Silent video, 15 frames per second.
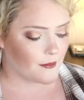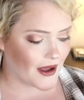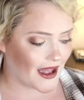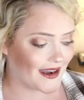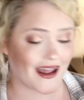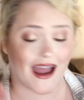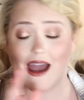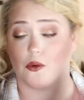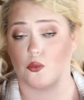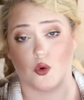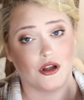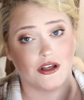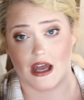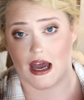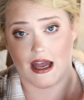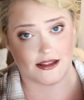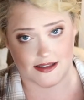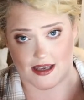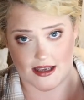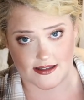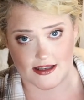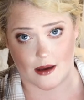but I would not
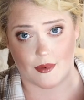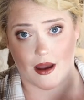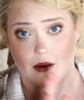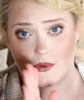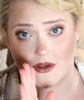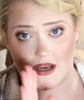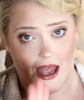size up. I would